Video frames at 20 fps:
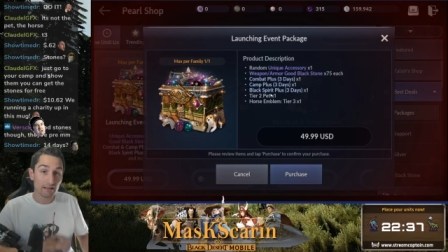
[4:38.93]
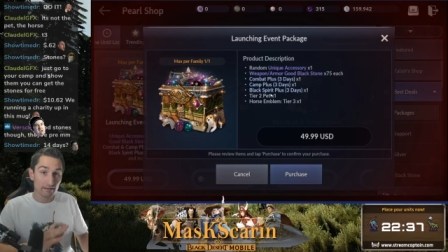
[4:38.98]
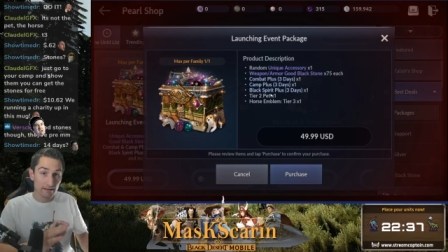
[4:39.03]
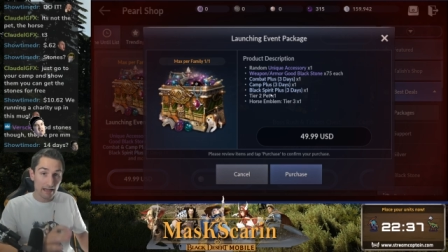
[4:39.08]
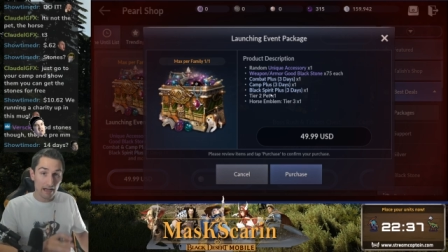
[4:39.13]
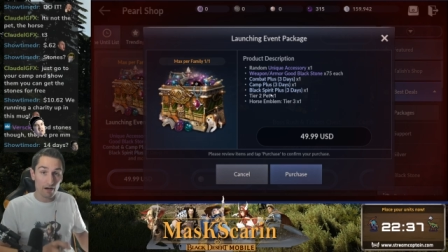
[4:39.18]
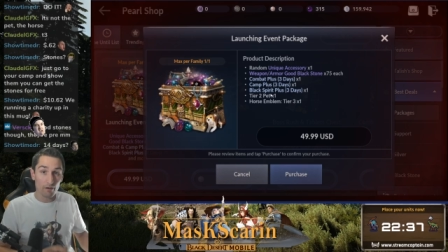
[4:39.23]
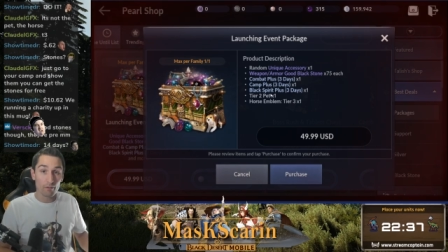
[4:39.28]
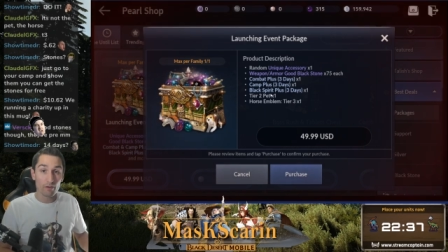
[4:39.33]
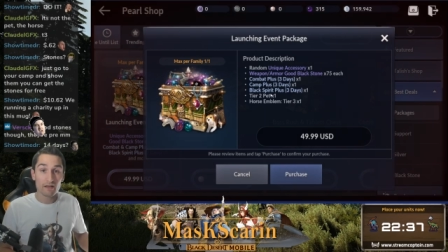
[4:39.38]

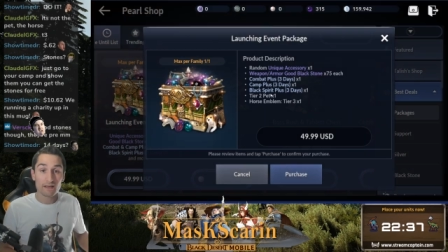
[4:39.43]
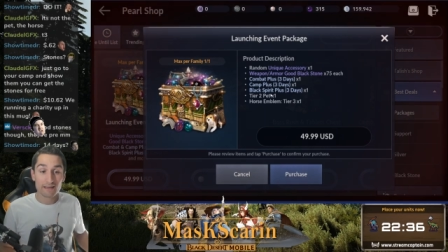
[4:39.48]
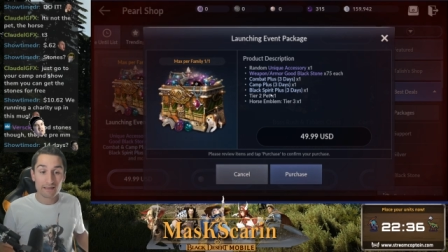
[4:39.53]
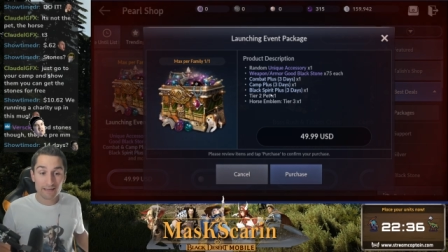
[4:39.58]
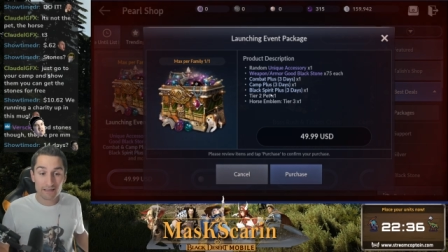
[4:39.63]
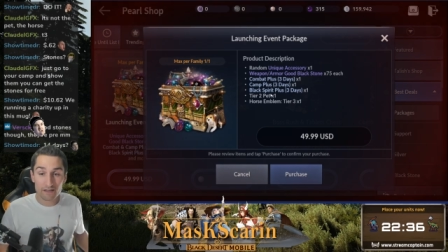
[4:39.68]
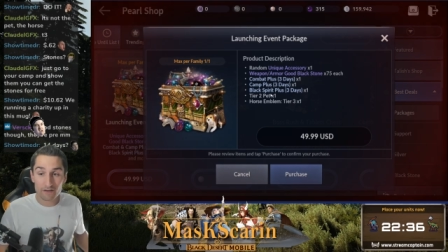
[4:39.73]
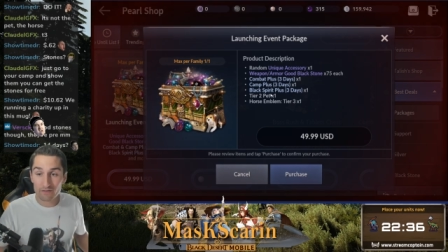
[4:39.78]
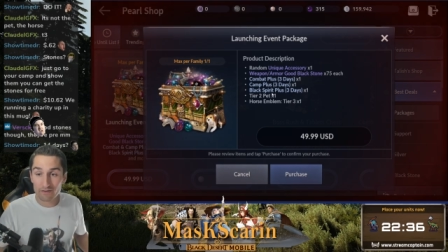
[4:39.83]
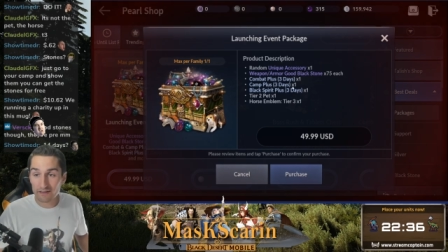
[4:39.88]
Now,
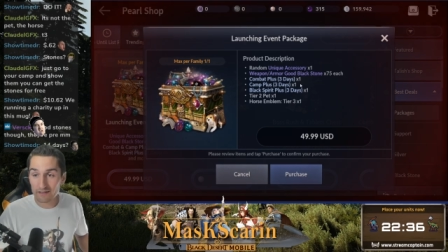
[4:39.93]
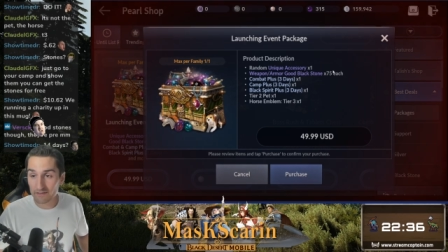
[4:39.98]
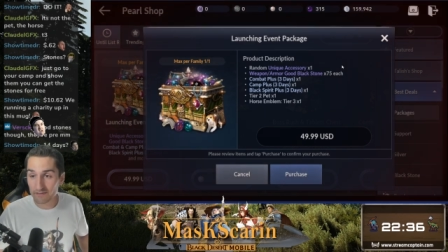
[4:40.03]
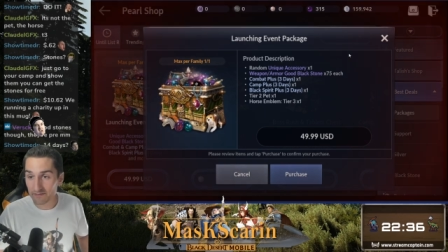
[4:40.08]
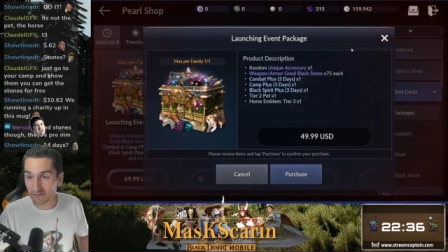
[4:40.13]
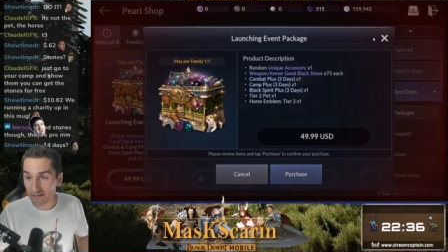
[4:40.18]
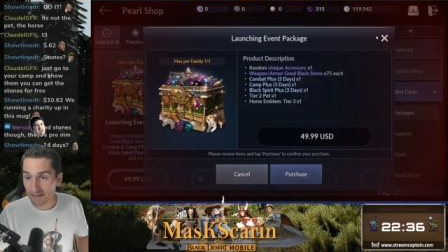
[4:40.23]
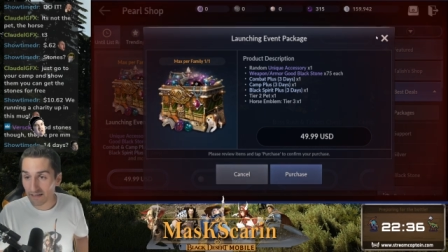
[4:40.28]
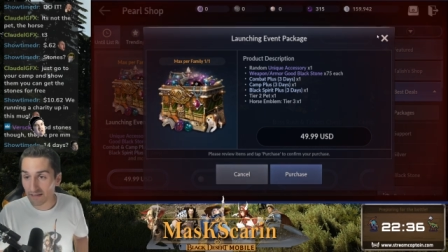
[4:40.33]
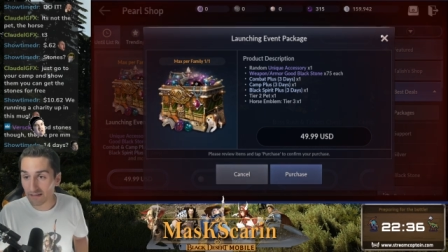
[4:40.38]
here
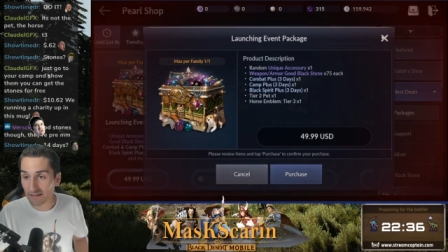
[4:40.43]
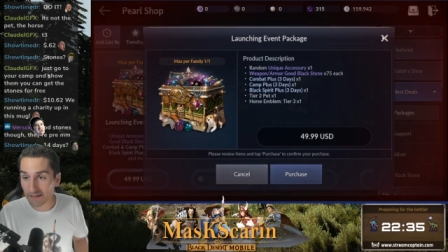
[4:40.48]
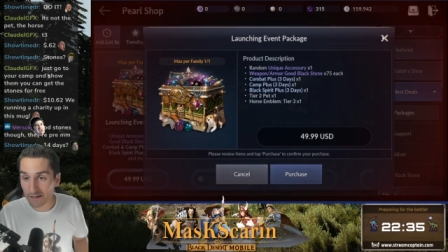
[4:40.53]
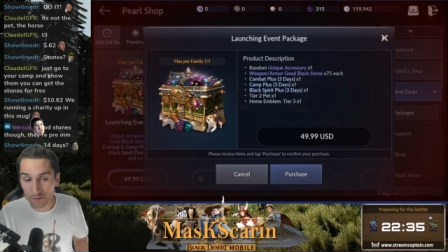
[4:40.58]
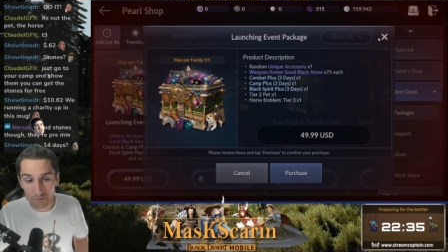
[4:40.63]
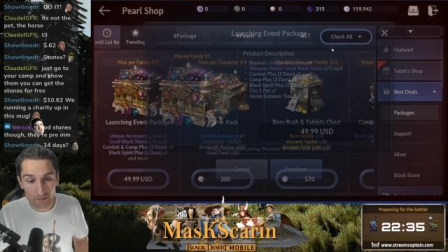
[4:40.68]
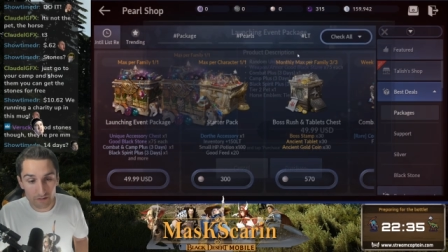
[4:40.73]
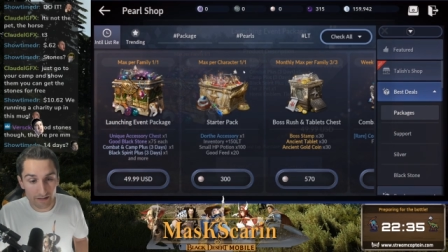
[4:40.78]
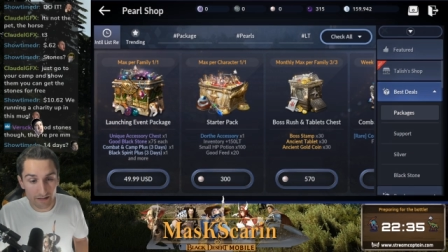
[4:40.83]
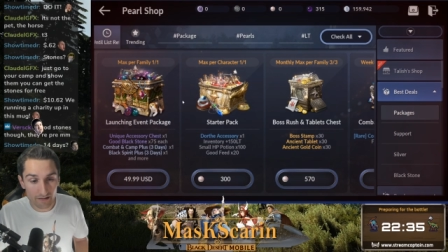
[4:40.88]
is
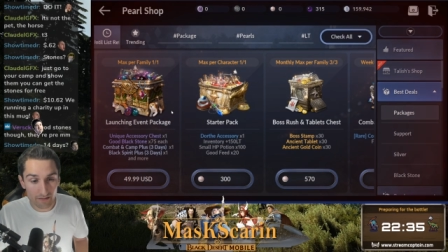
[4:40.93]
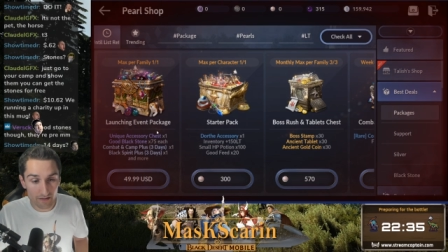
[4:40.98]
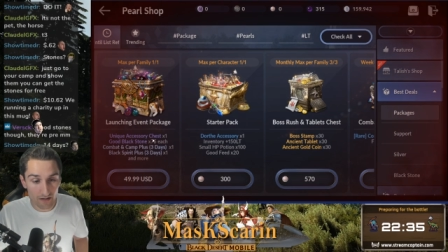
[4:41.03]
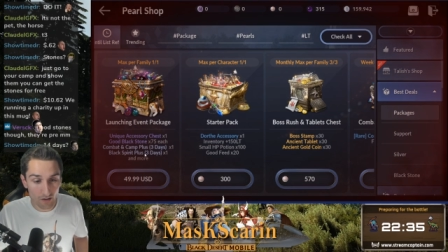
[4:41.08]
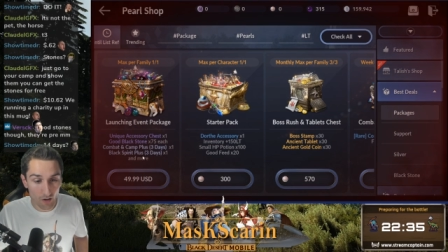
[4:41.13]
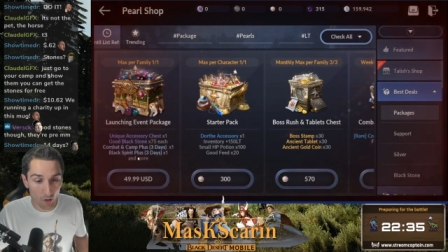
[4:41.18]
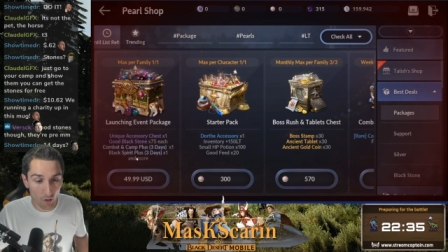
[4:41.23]
literally the